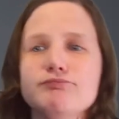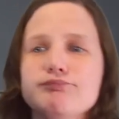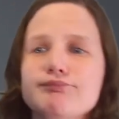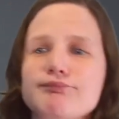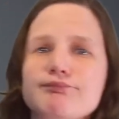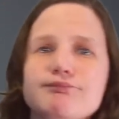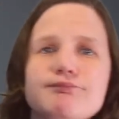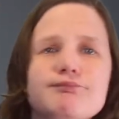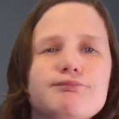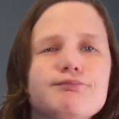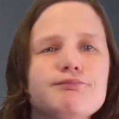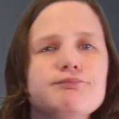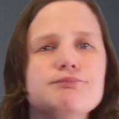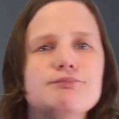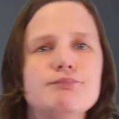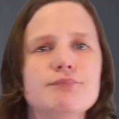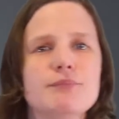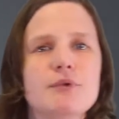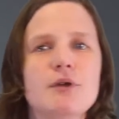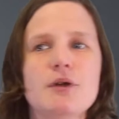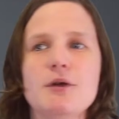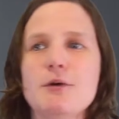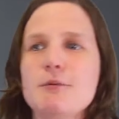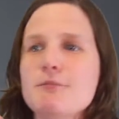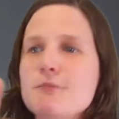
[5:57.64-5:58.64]
And also,
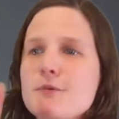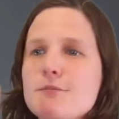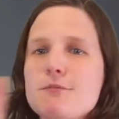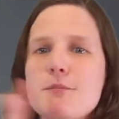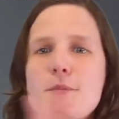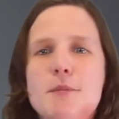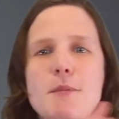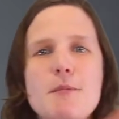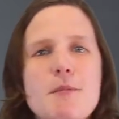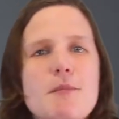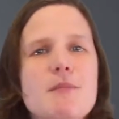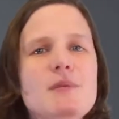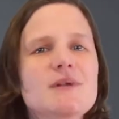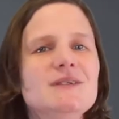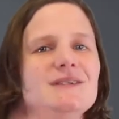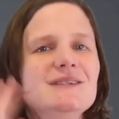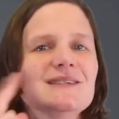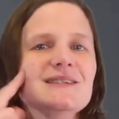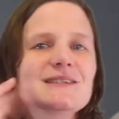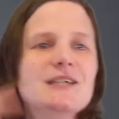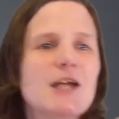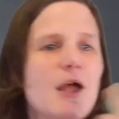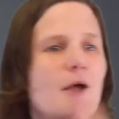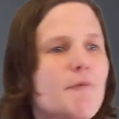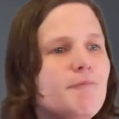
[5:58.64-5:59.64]
on a regular
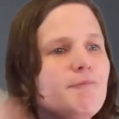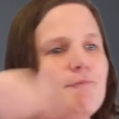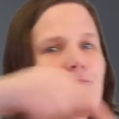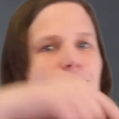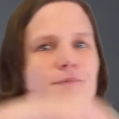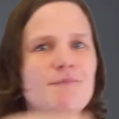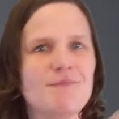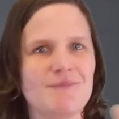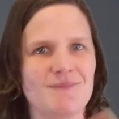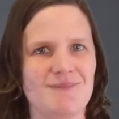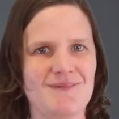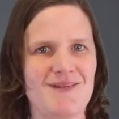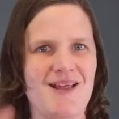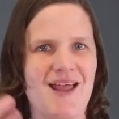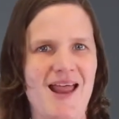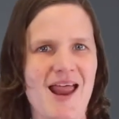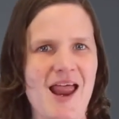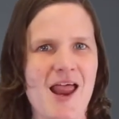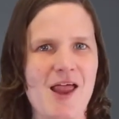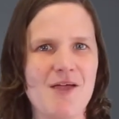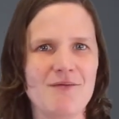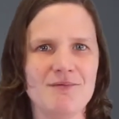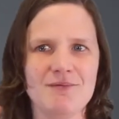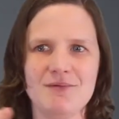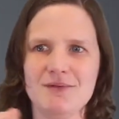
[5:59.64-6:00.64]
basis, every
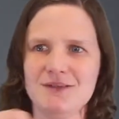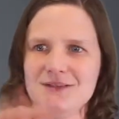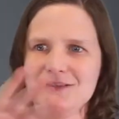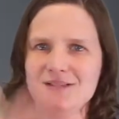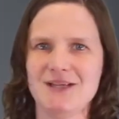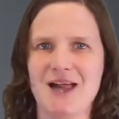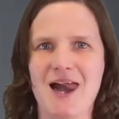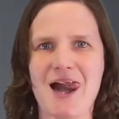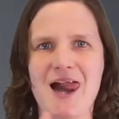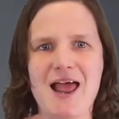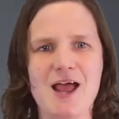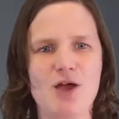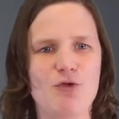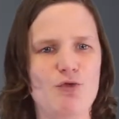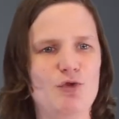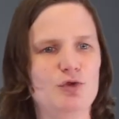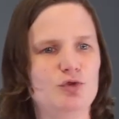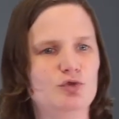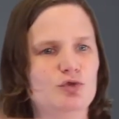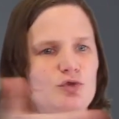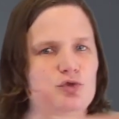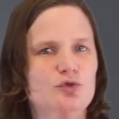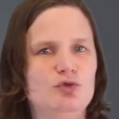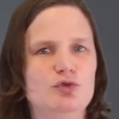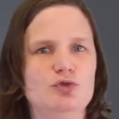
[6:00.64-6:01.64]
day, they would mix with
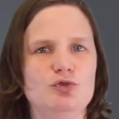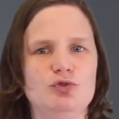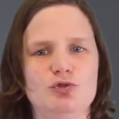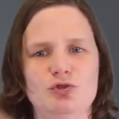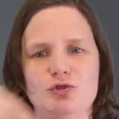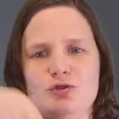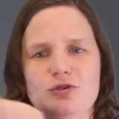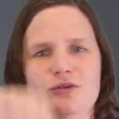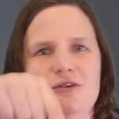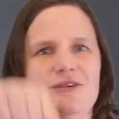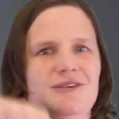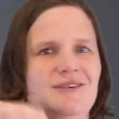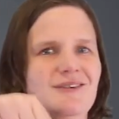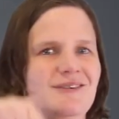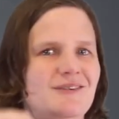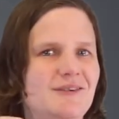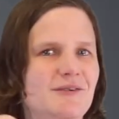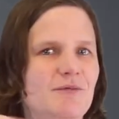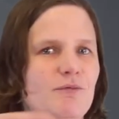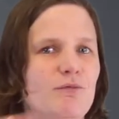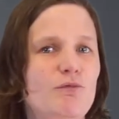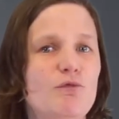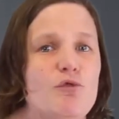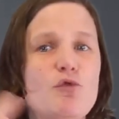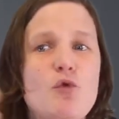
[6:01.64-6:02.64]
other deaf
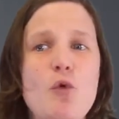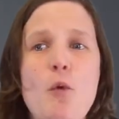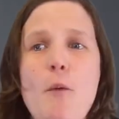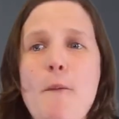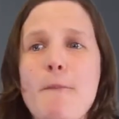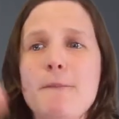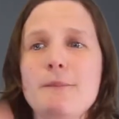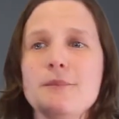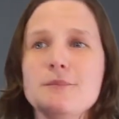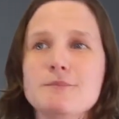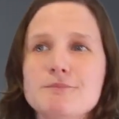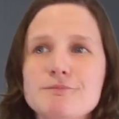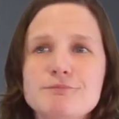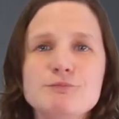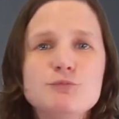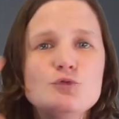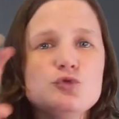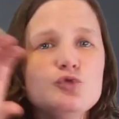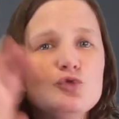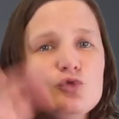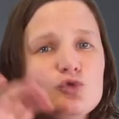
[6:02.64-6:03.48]
refugees in the camp